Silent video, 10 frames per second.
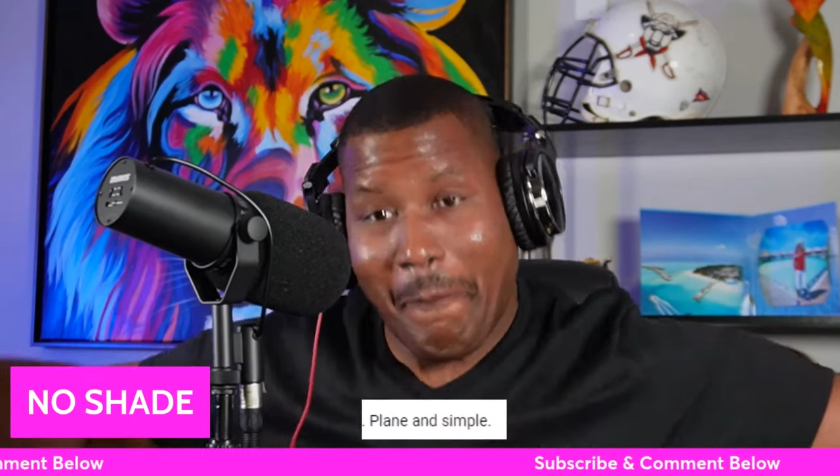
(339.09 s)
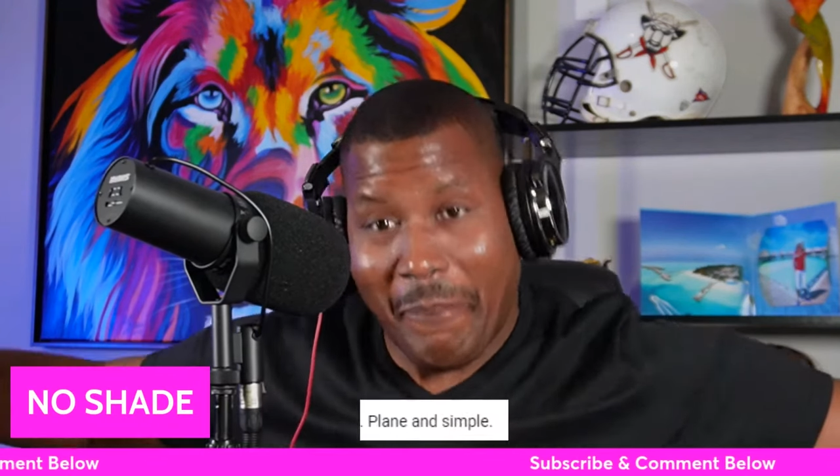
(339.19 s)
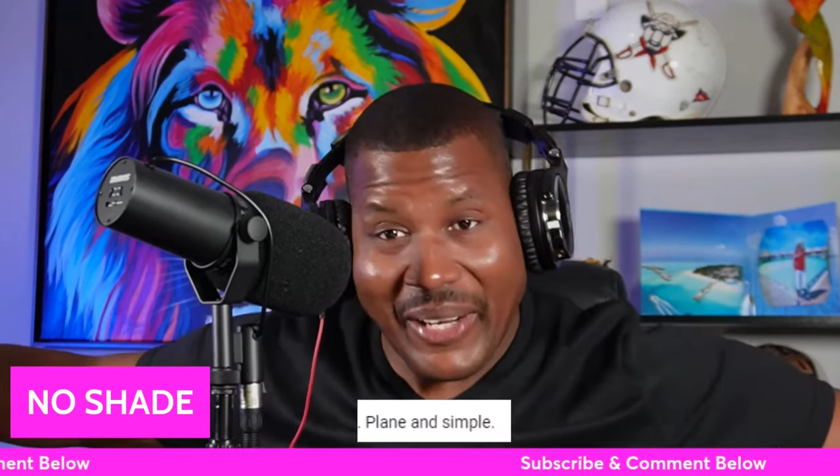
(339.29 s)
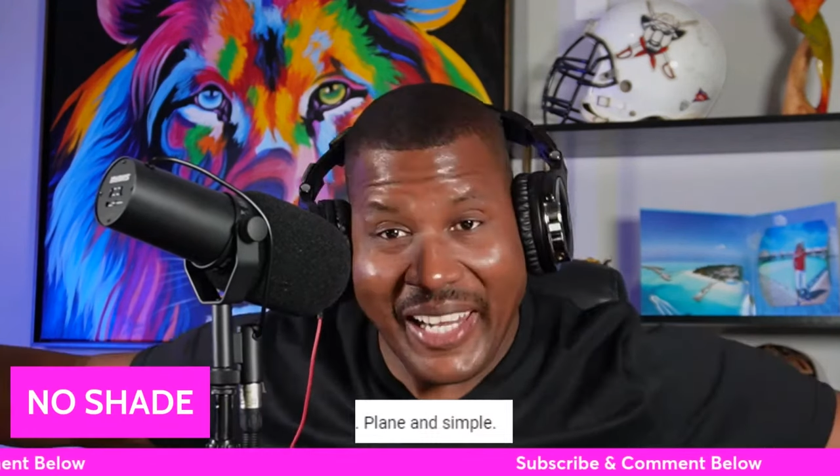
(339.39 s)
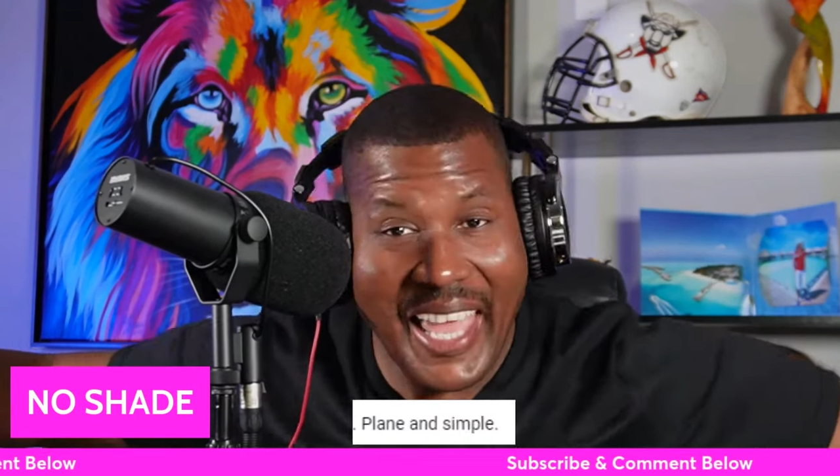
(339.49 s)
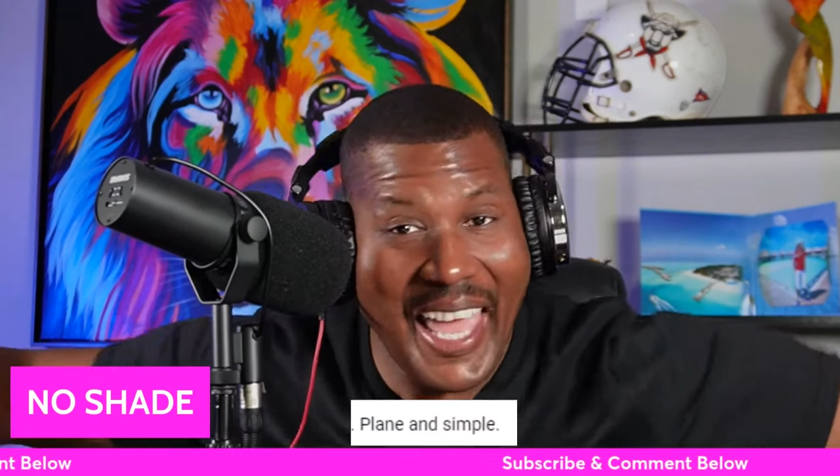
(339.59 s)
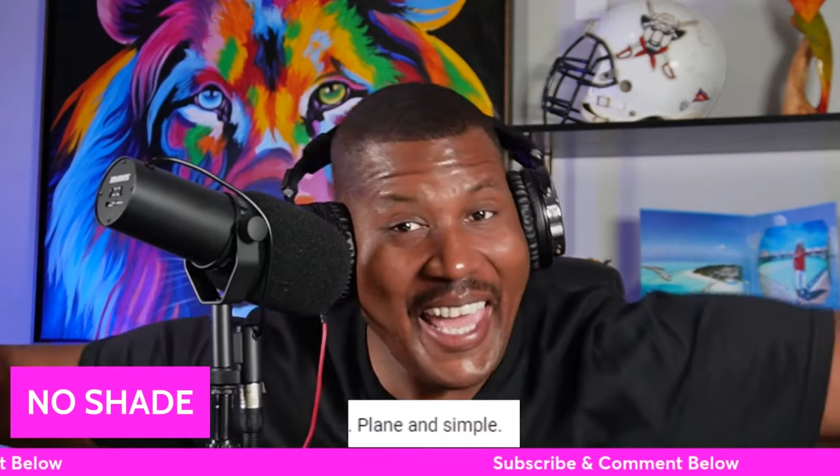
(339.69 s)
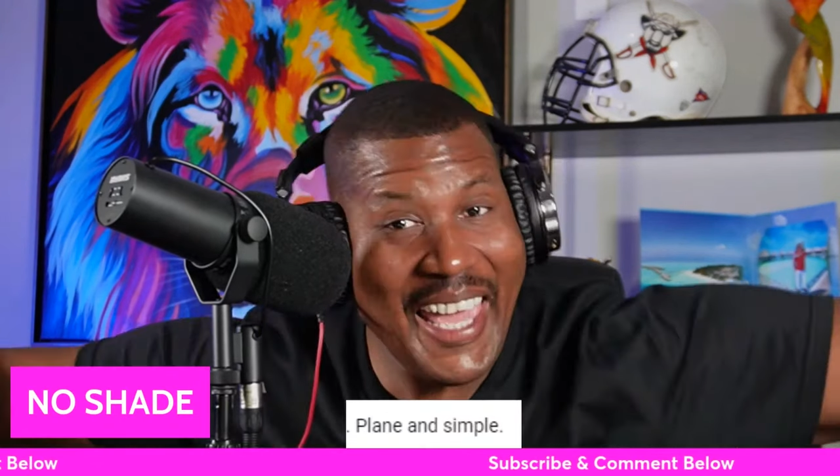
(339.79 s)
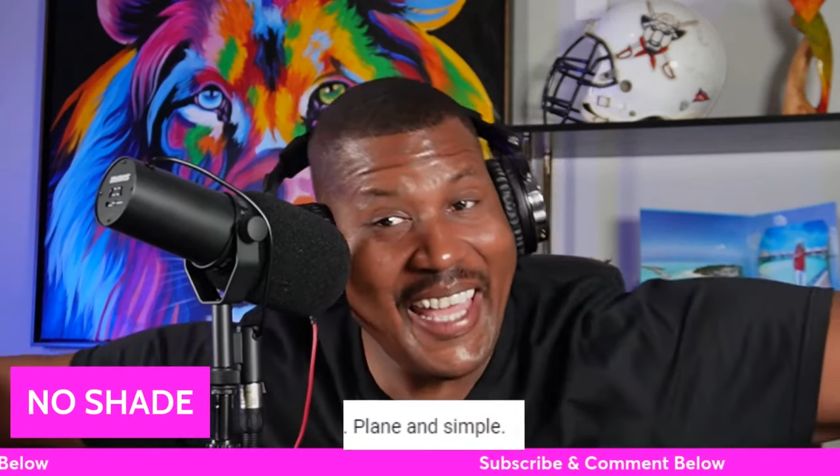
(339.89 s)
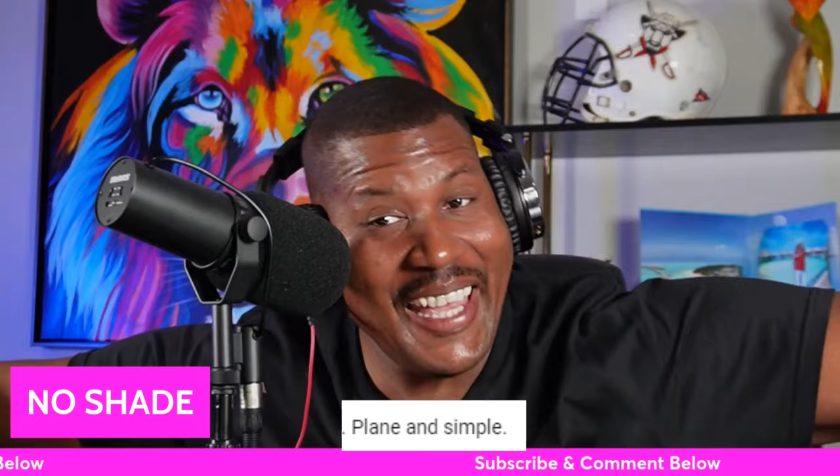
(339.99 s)

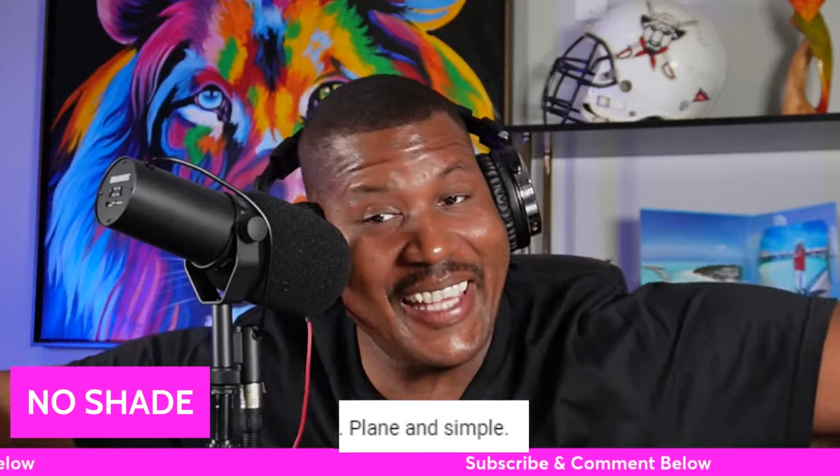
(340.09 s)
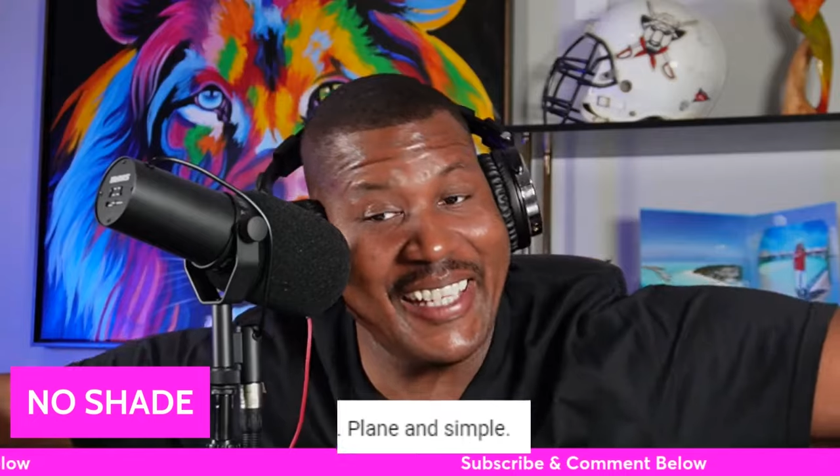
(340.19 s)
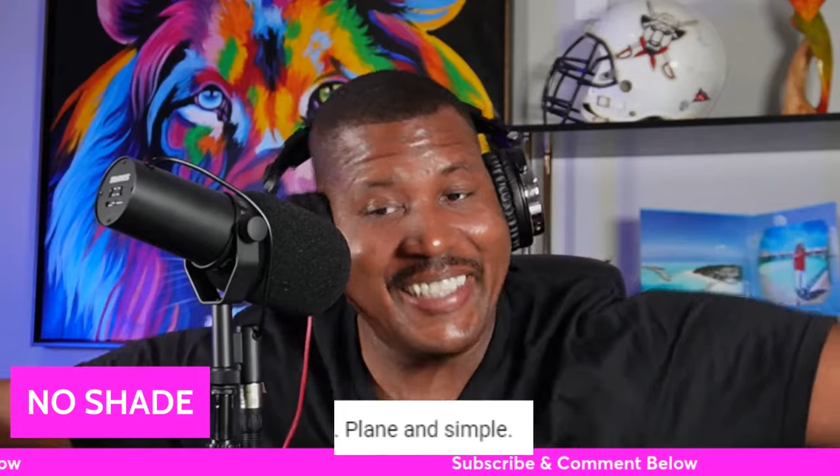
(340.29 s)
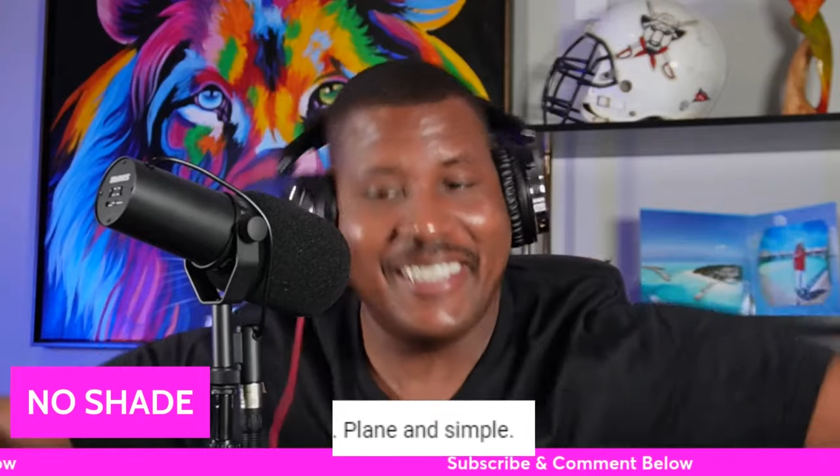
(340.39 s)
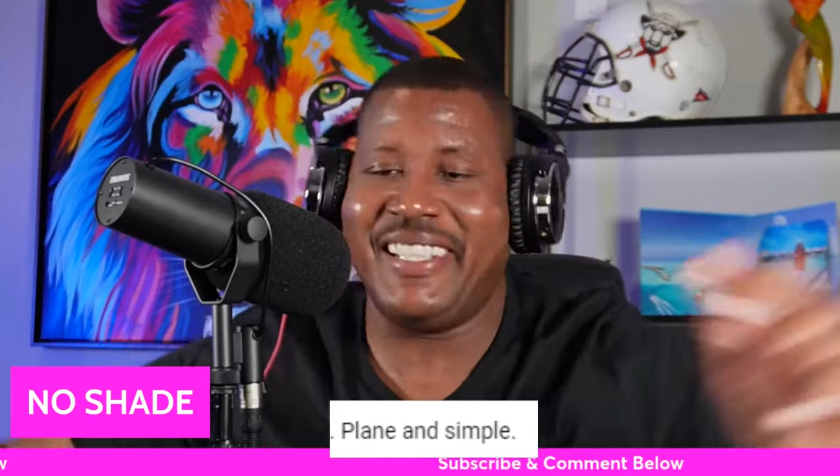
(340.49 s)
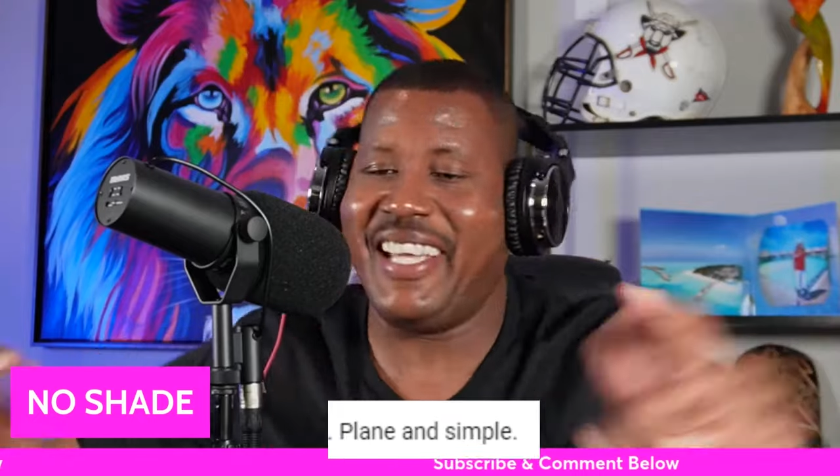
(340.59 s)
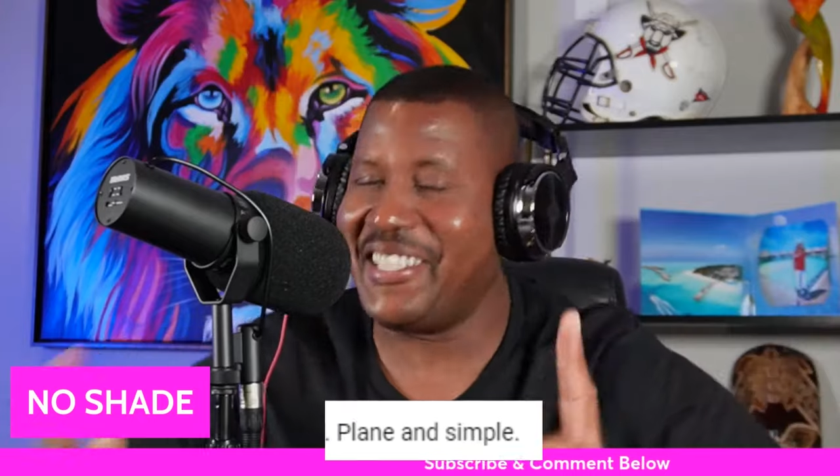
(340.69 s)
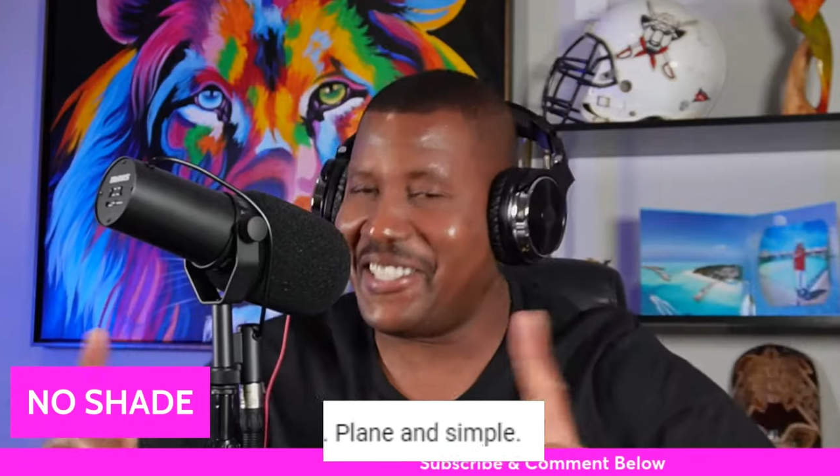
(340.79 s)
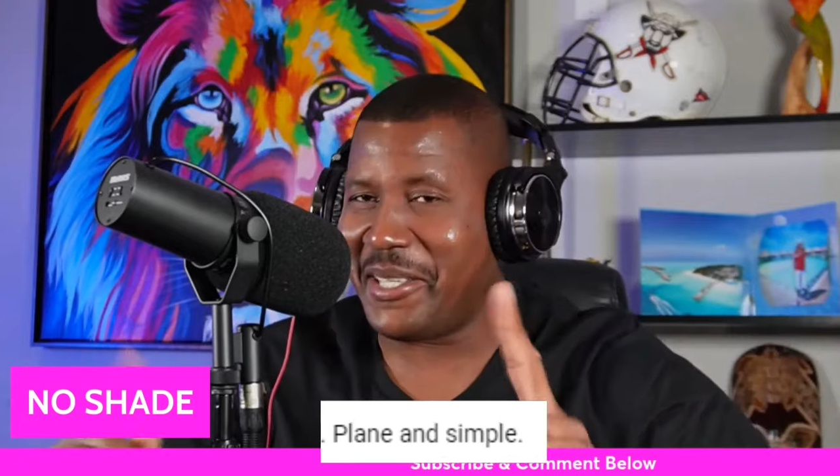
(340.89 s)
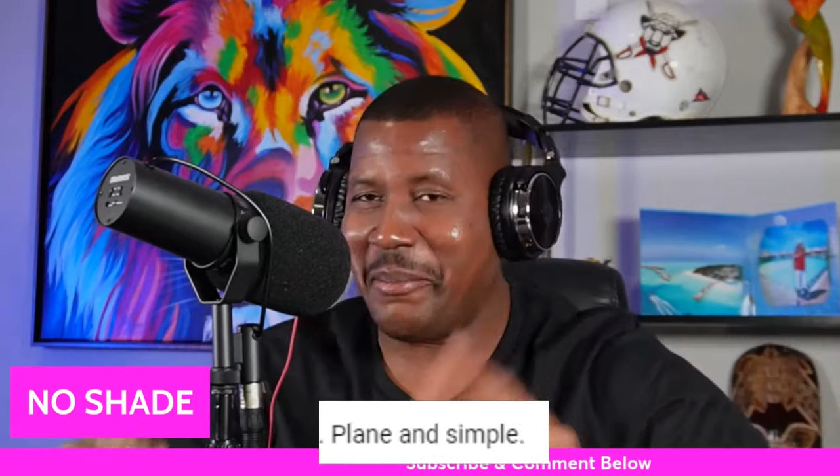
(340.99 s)
Plain
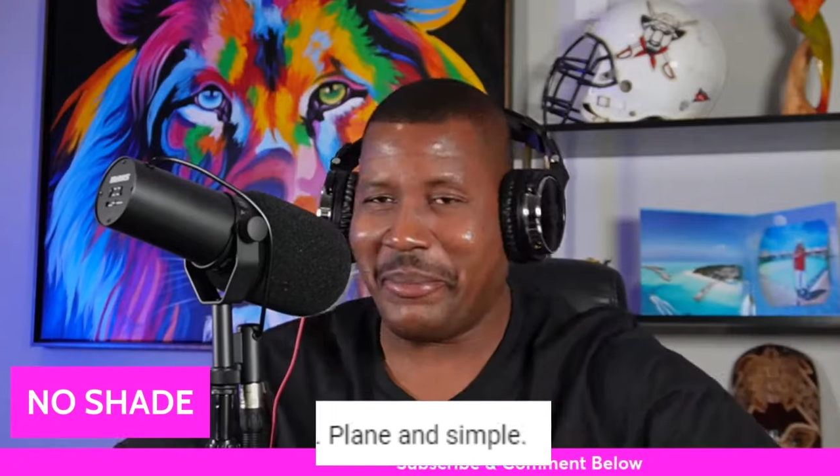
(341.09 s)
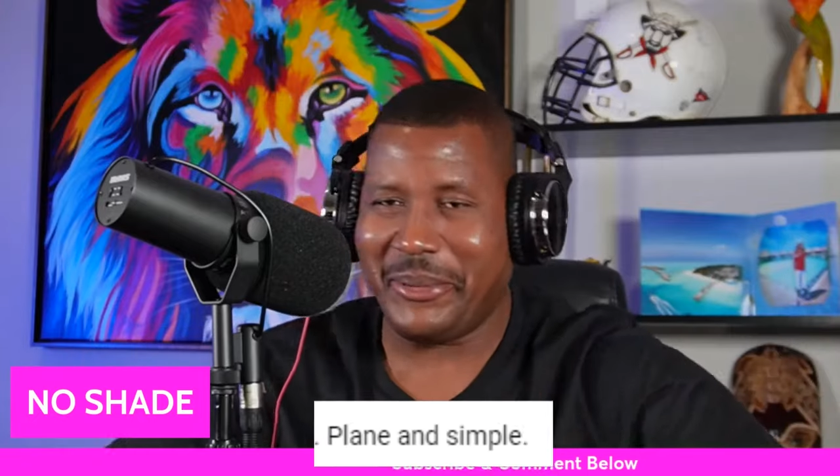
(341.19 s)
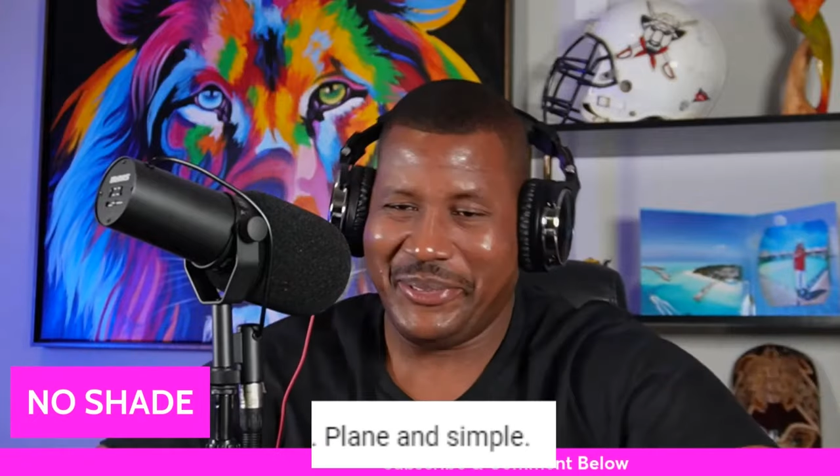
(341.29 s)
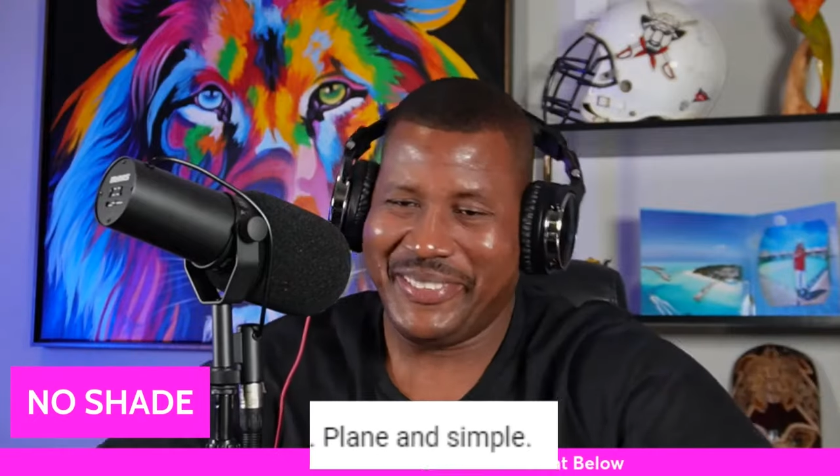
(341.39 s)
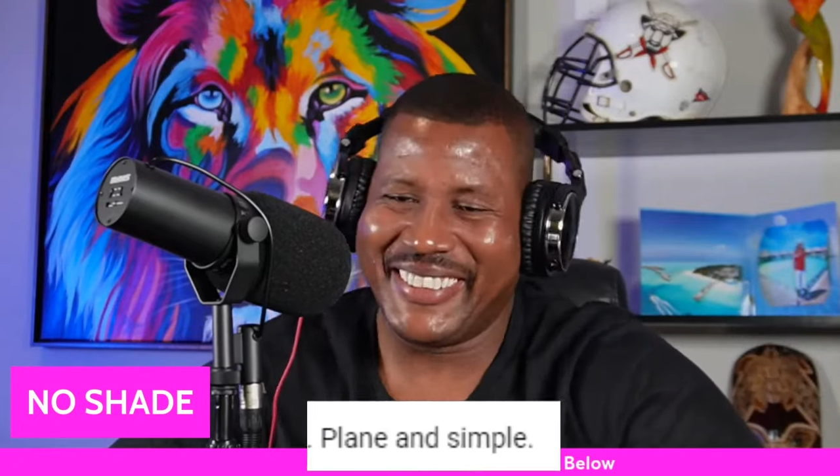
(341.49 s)
and simple.